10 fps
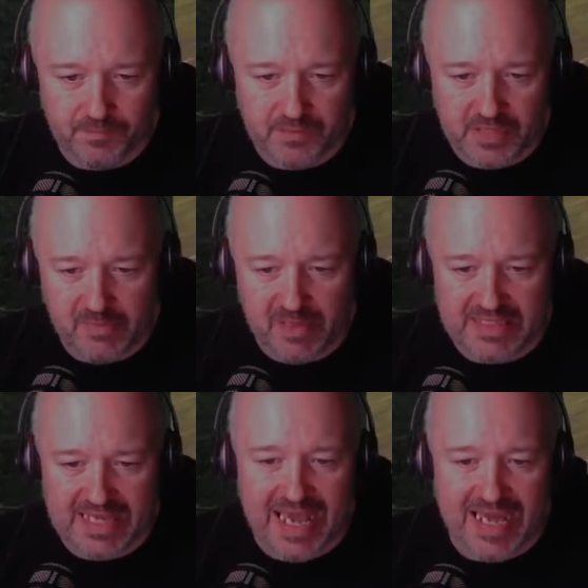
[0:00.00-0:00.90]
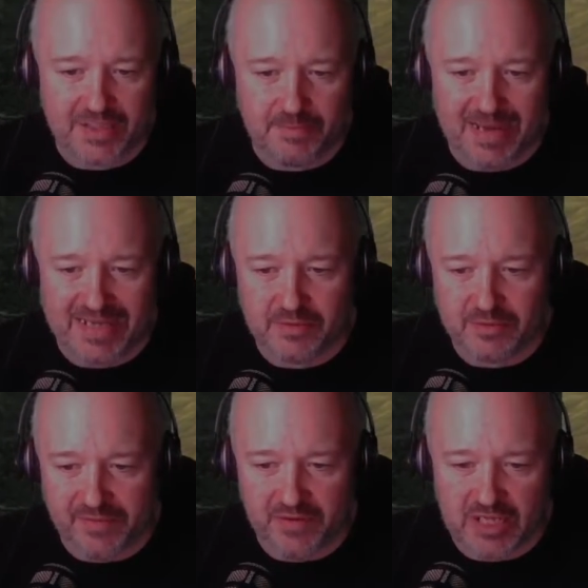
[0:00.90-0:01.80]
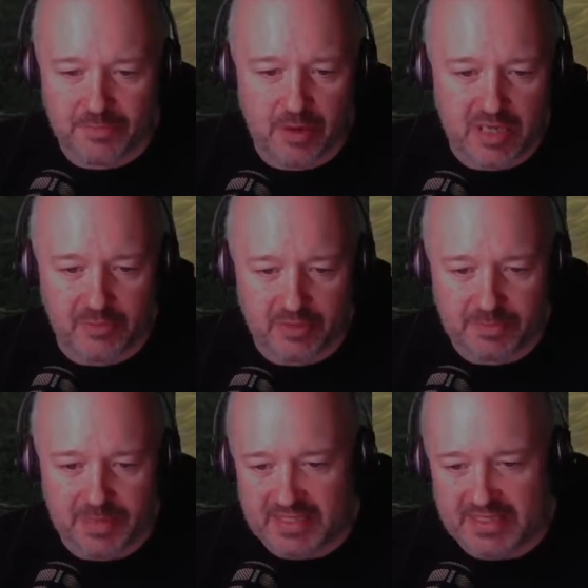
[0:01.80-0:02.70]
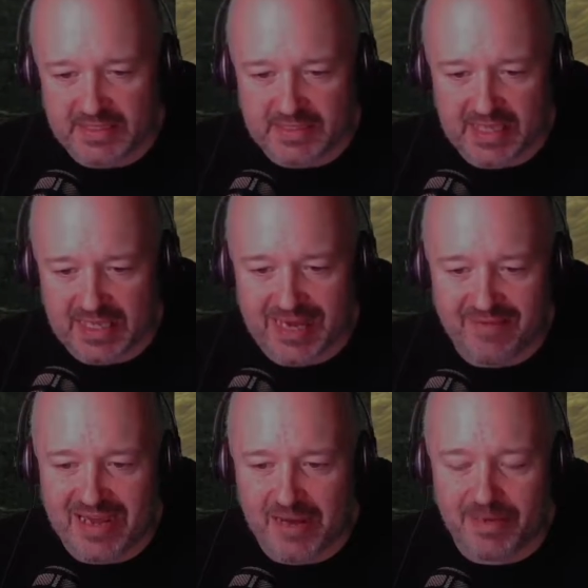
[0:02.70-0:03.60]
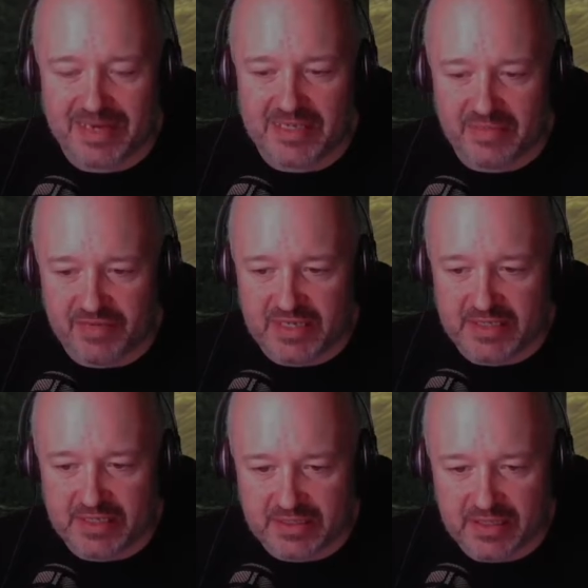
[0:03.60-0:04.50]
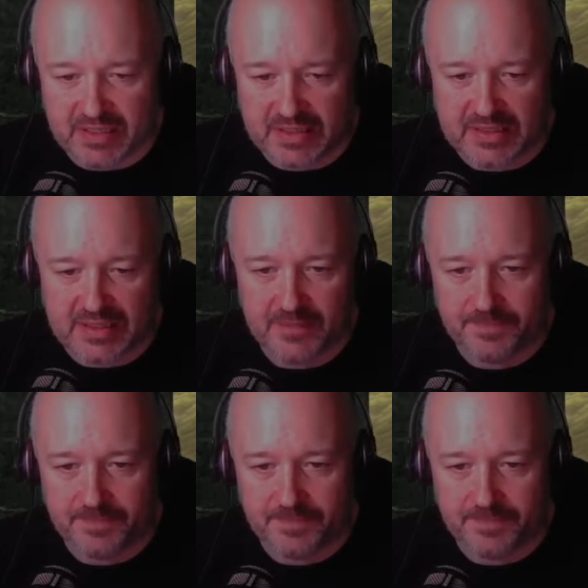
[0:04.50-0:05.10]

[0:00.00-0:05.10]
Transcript: You must catch and battle diverse Pokemon species and carry out plenty of research tasks.